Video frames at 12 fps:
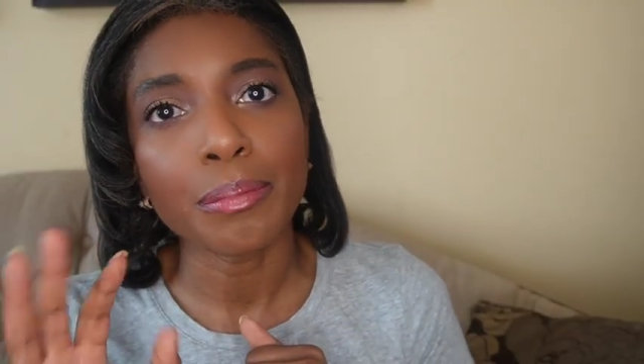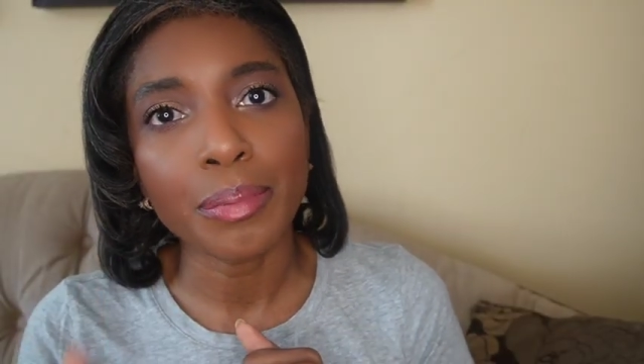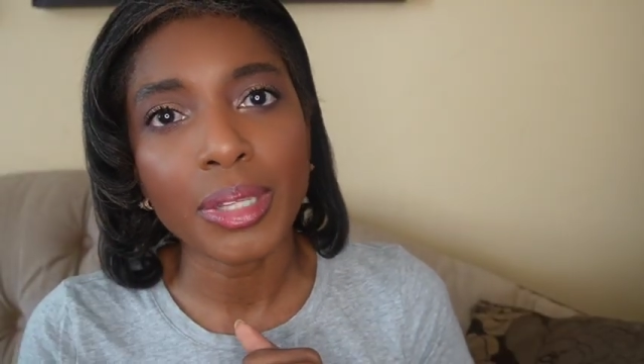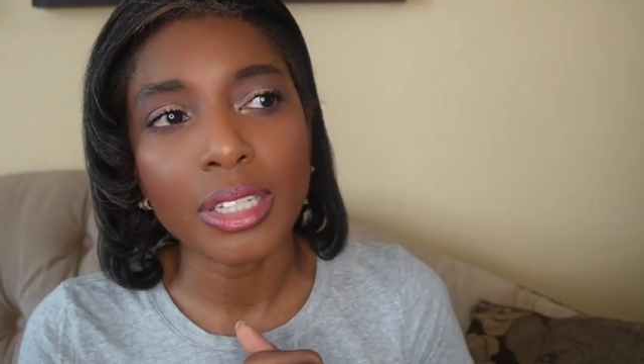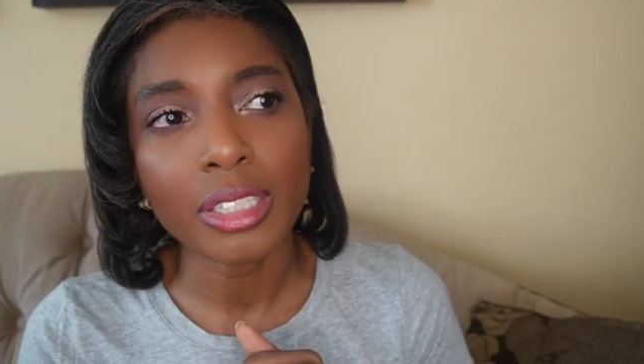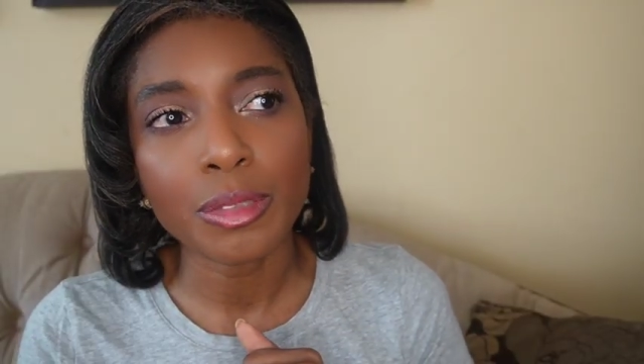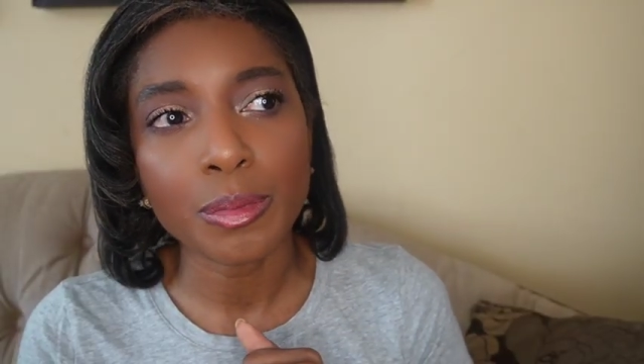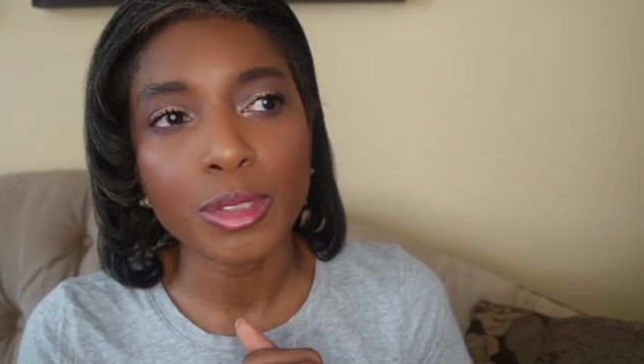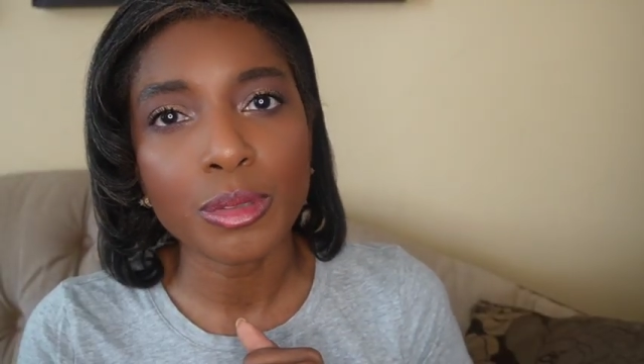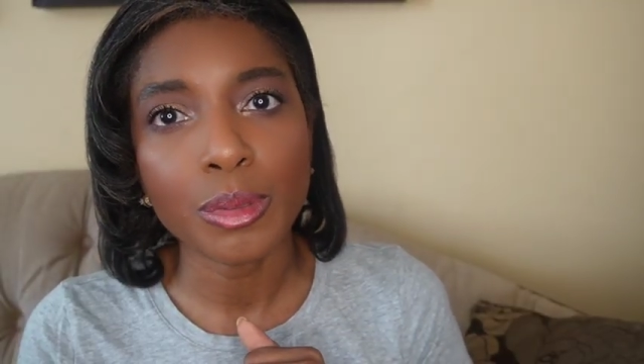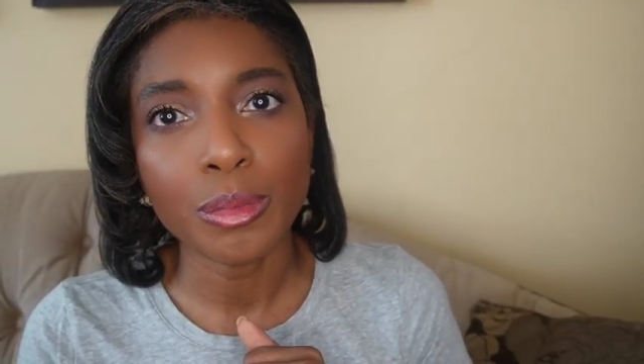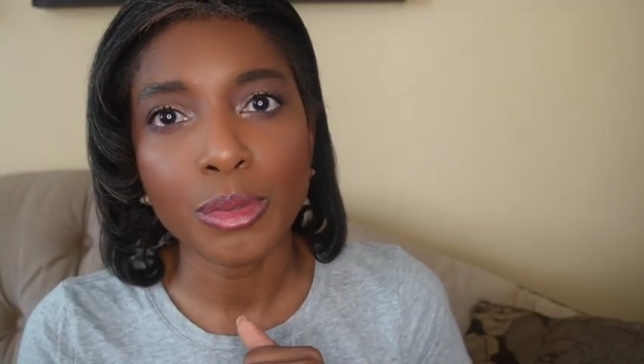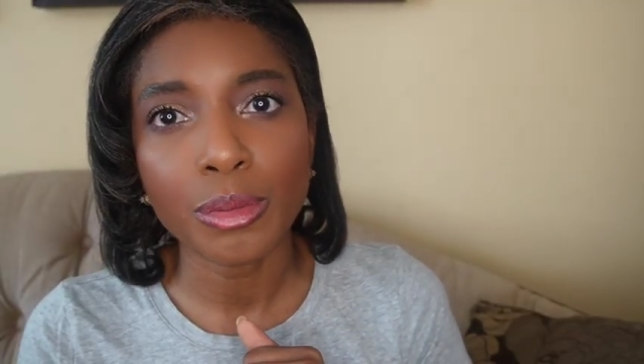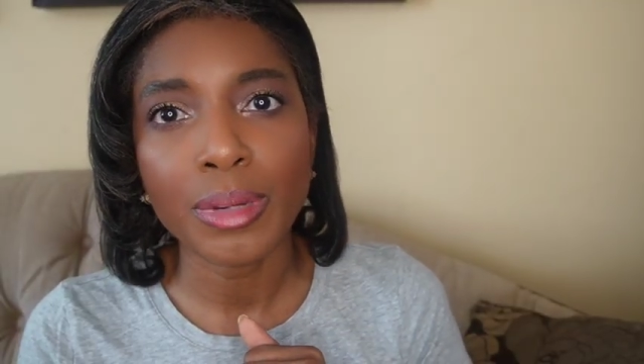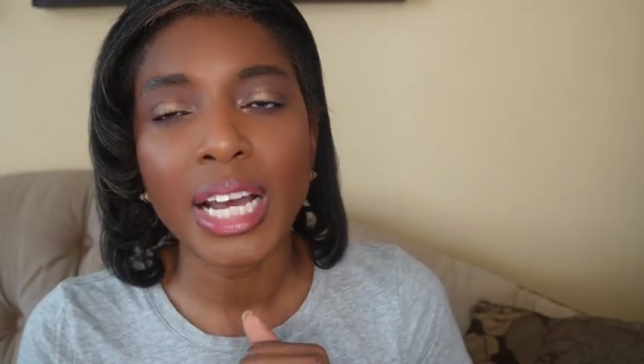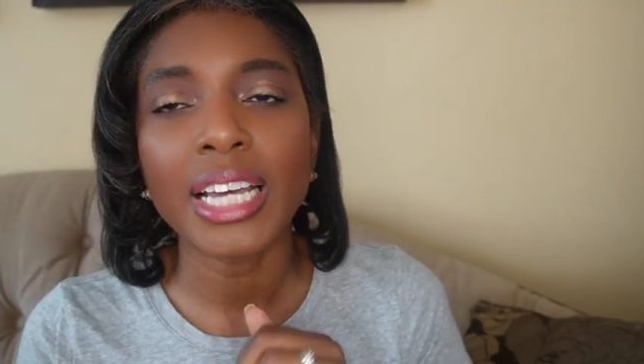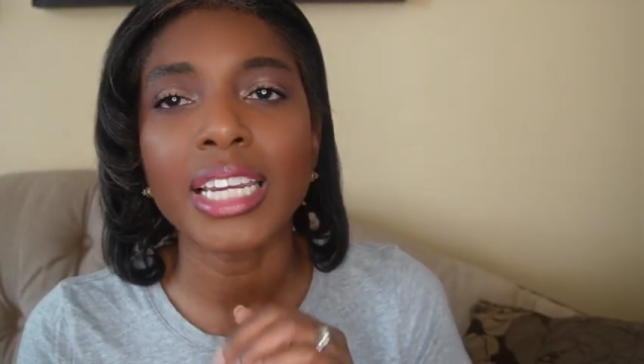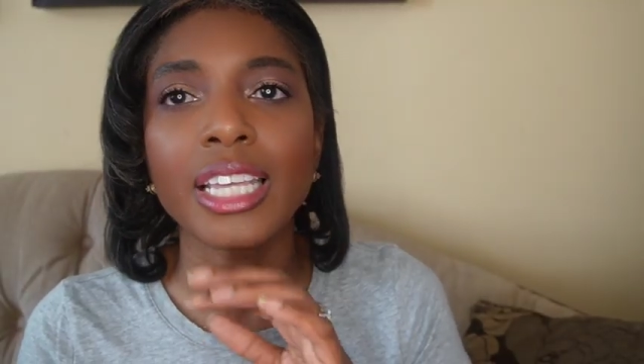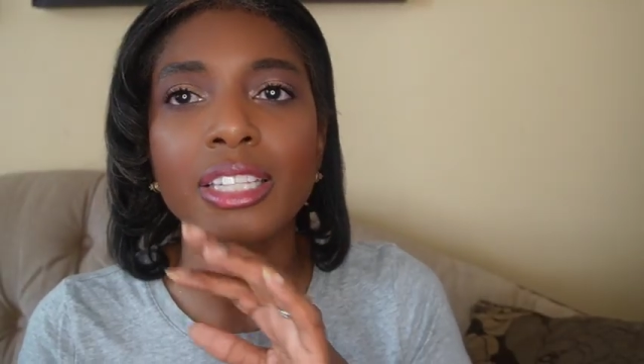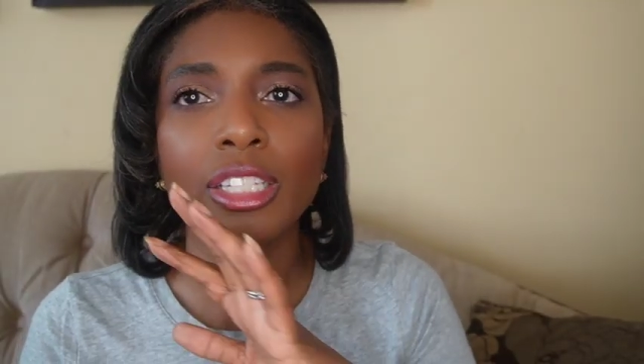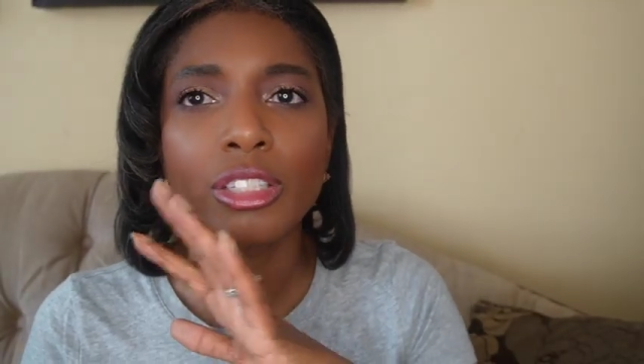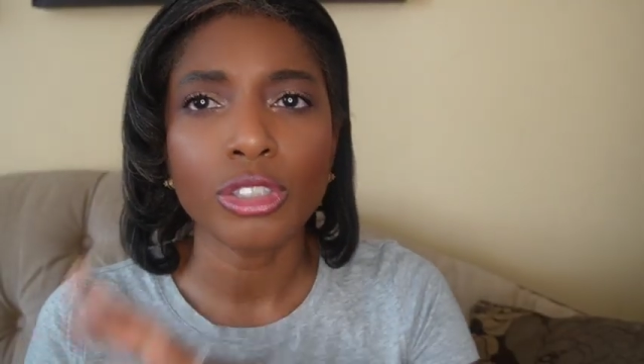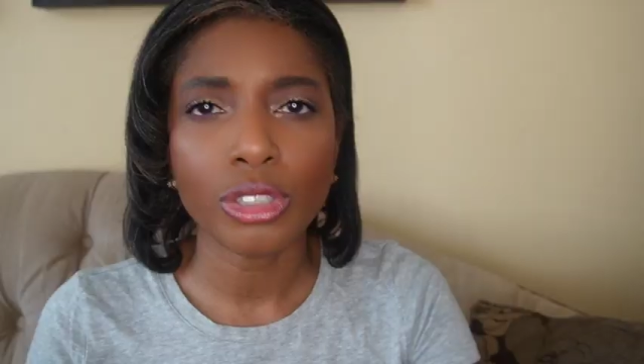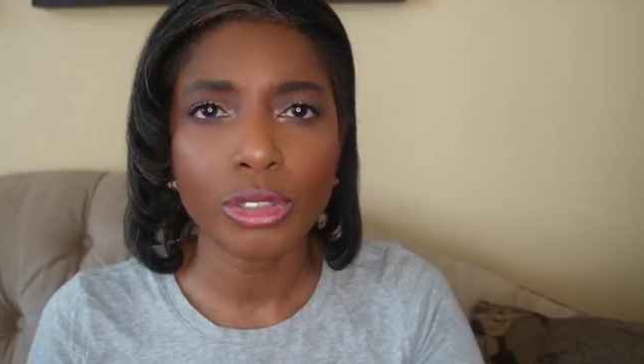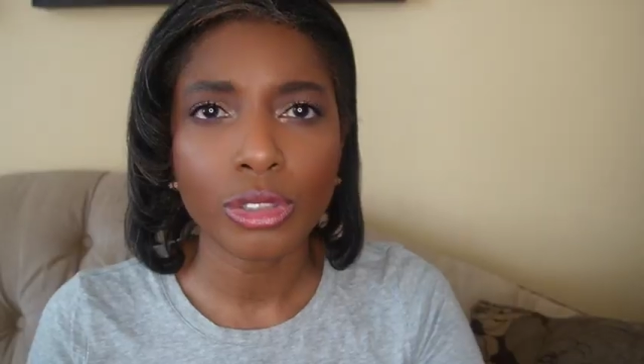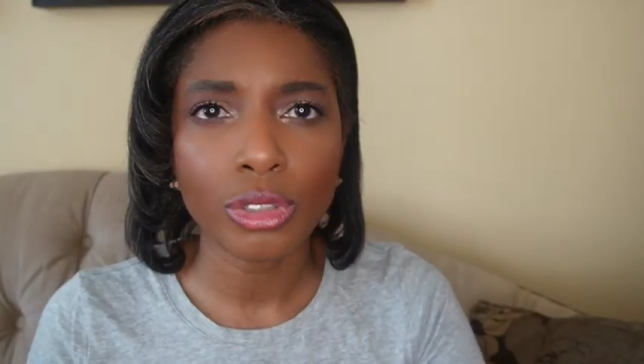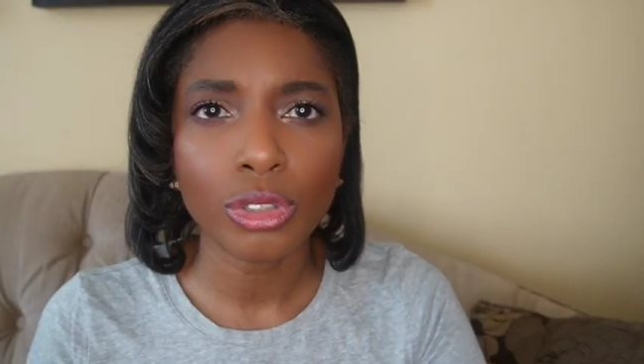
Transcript: pink is supposed to be more matte, and then the